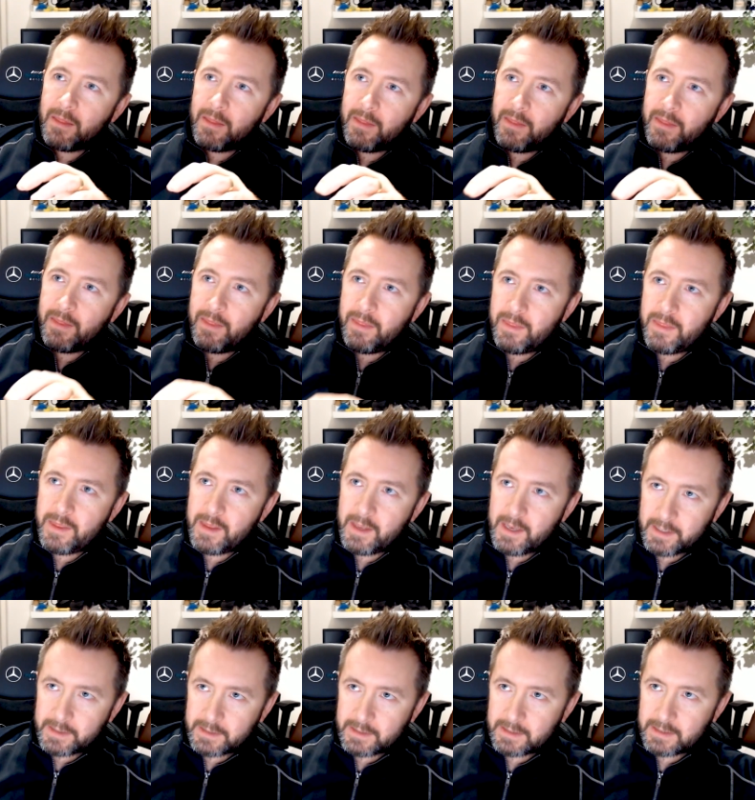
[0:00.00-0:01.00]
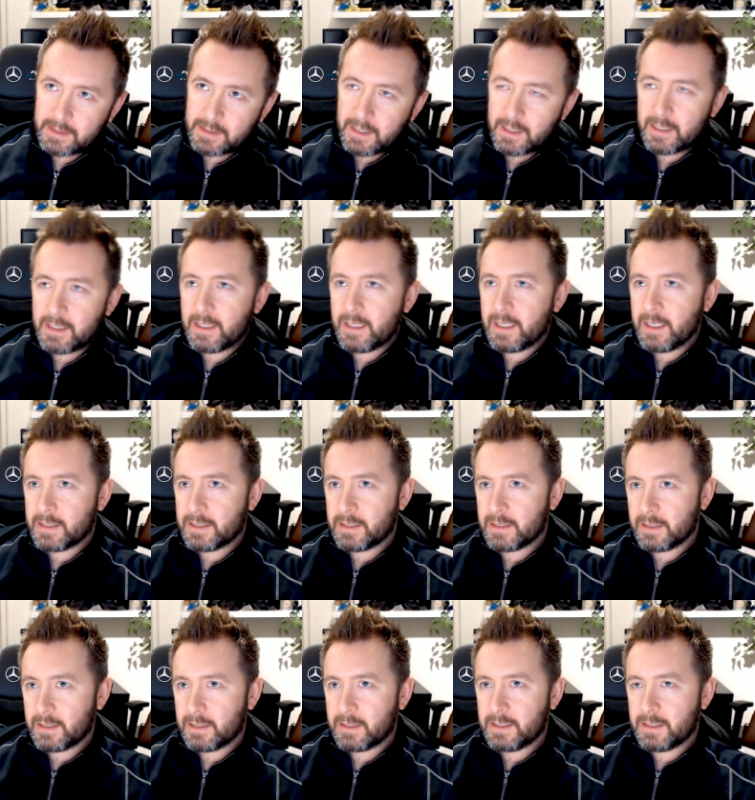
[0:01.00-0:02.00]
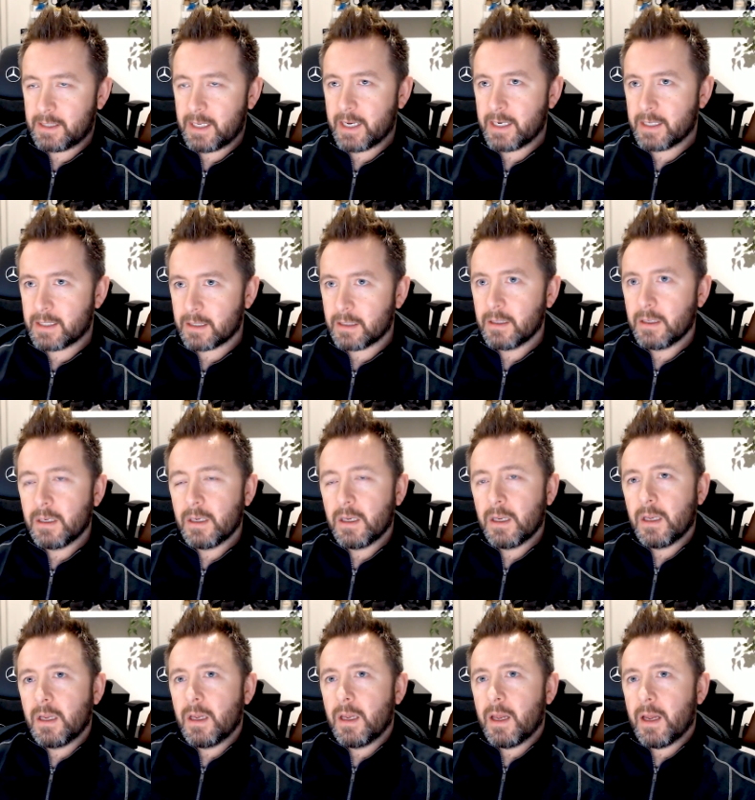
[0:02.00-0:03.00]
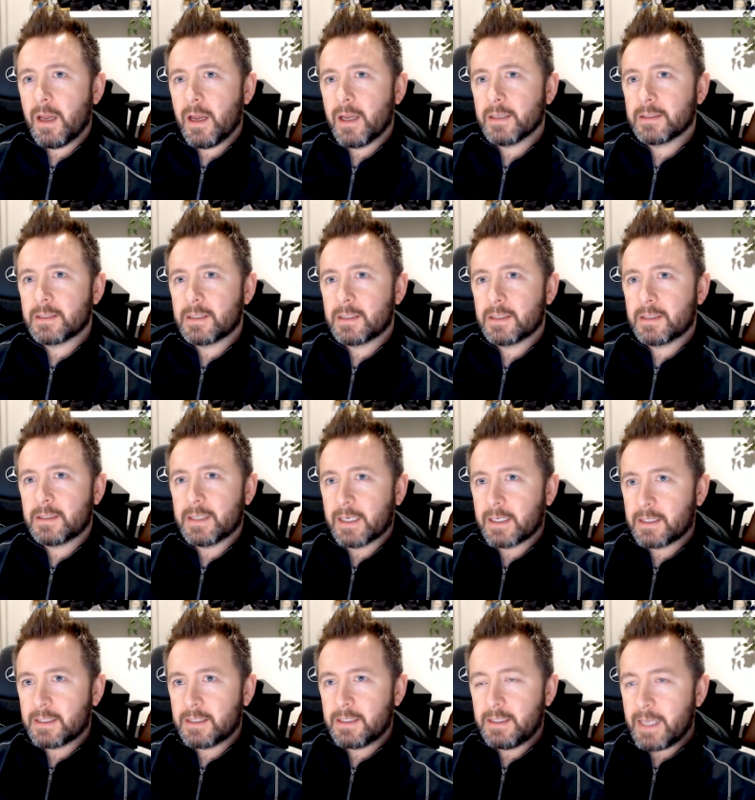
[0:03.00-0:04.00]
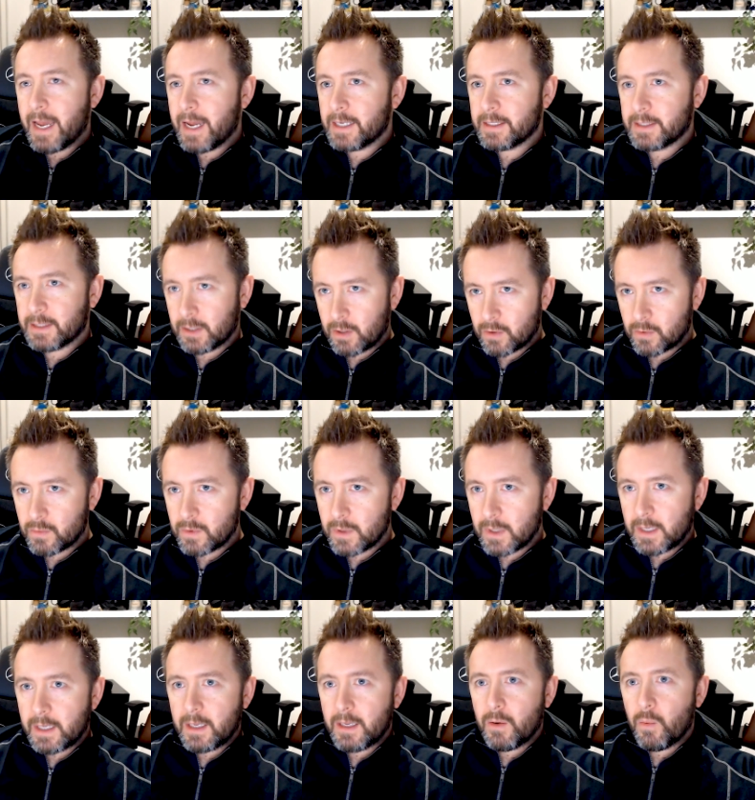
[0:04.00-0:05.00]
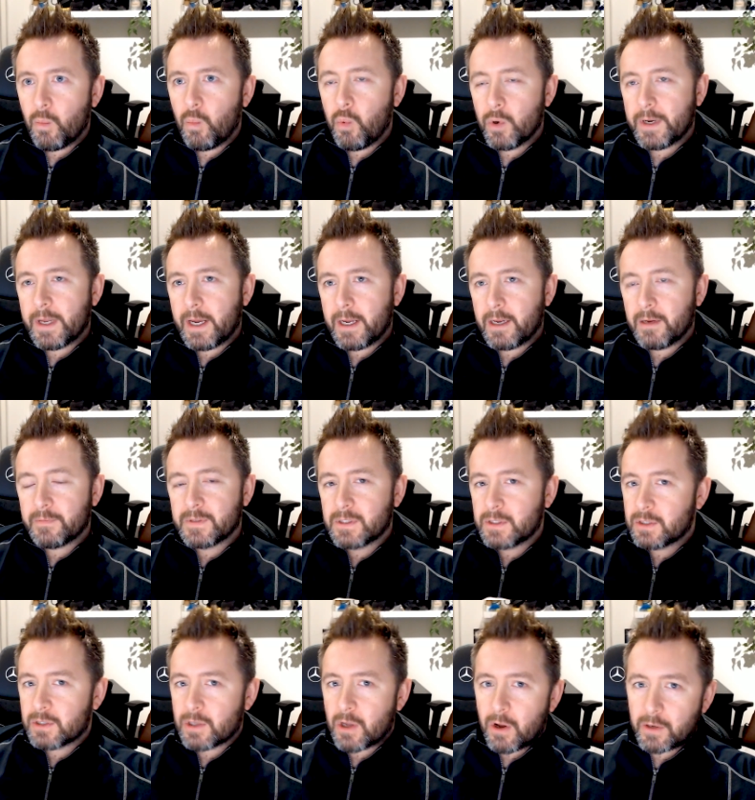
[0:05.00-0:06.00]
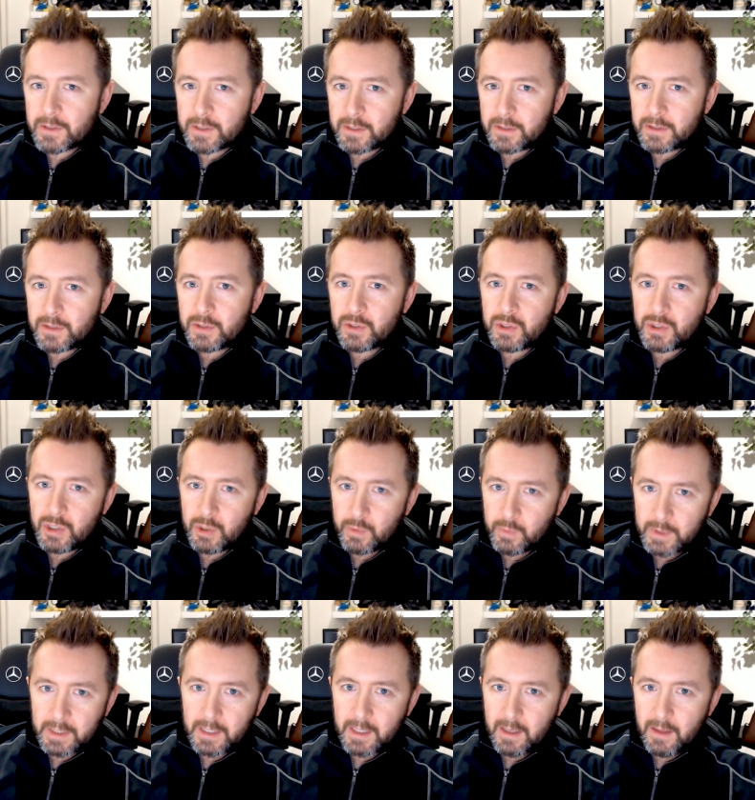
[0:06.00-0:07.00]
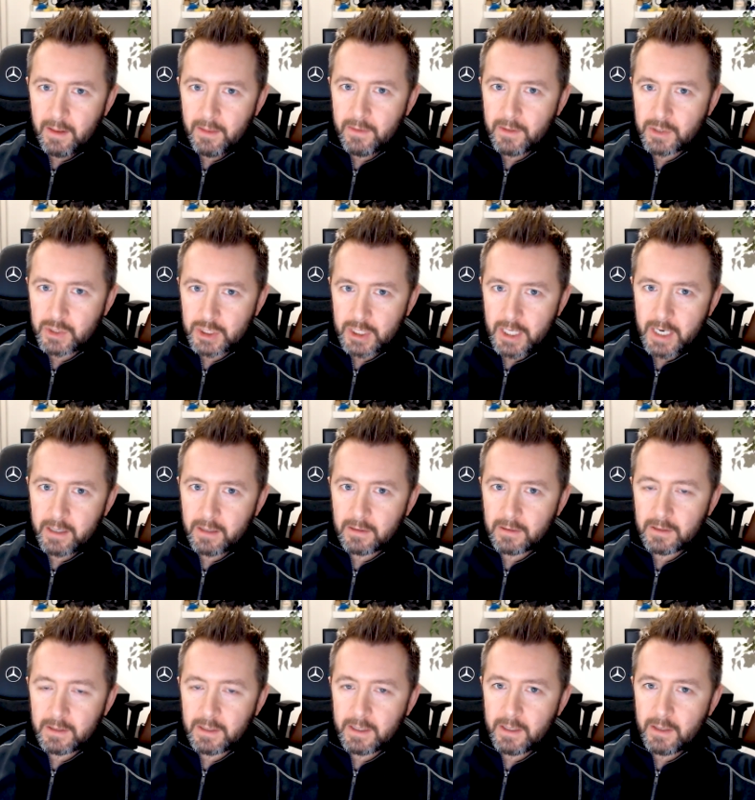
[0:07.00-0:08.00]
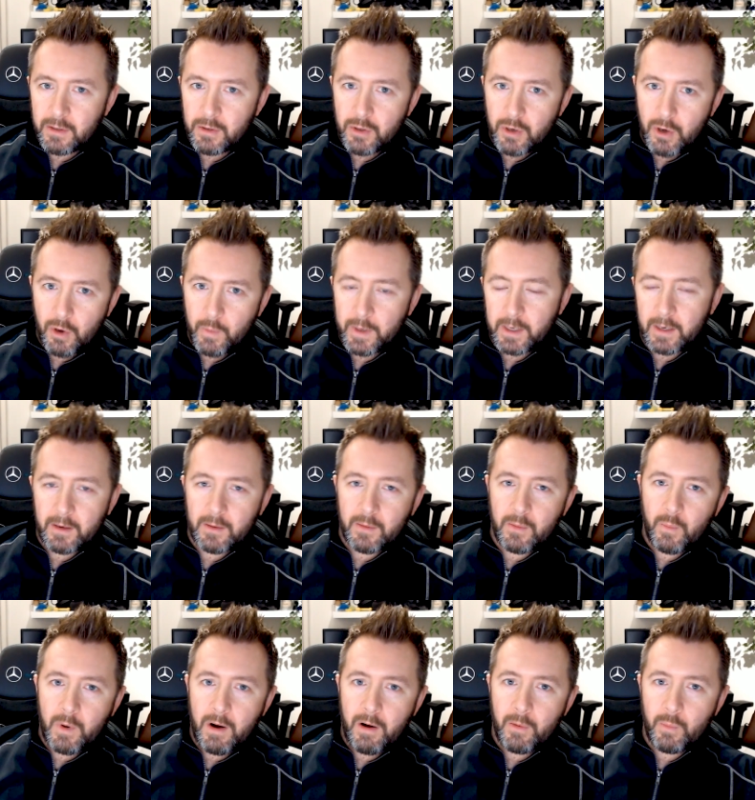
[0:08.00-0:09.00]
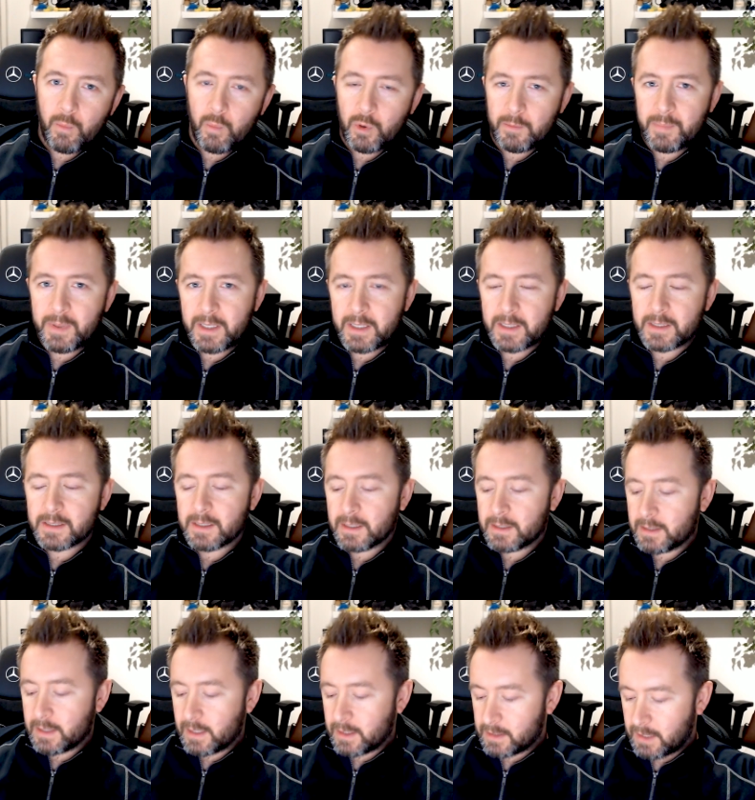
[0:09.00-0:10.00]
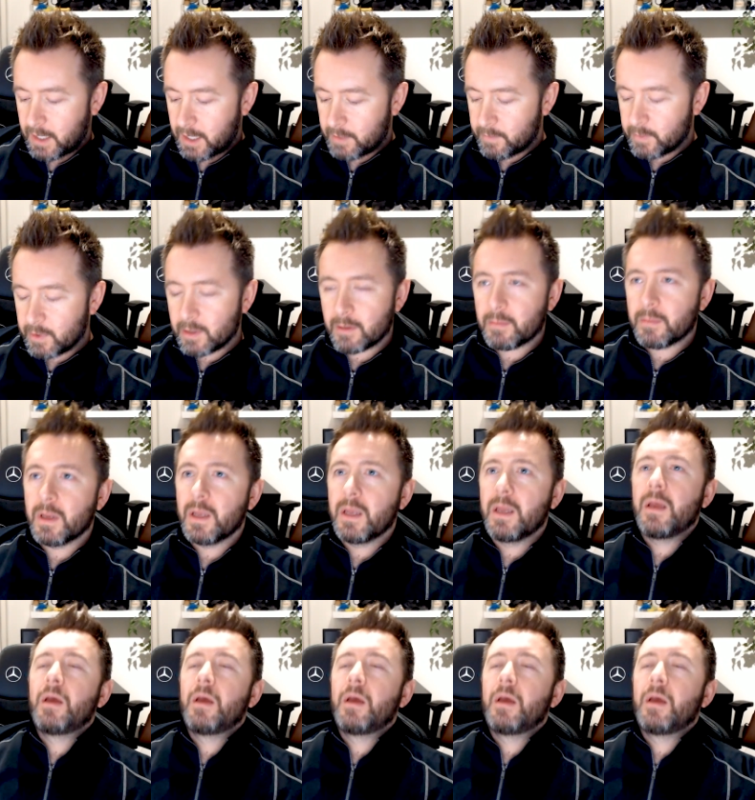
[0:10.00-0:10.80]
this, in this state, 6 years ago, would I have started doing the channel knowing where it would be in 6 years' time? And